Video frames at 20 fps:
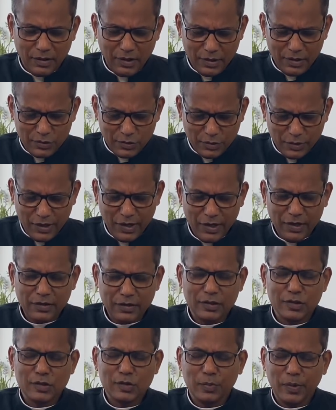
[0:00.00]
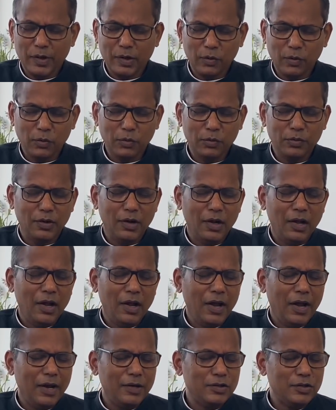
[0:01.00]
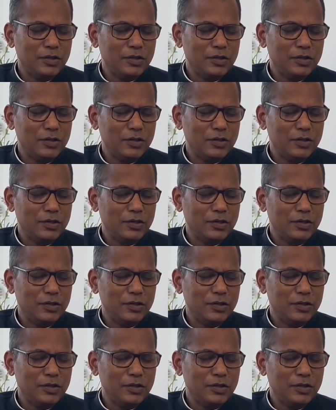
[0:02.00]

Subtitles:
And today, this widow had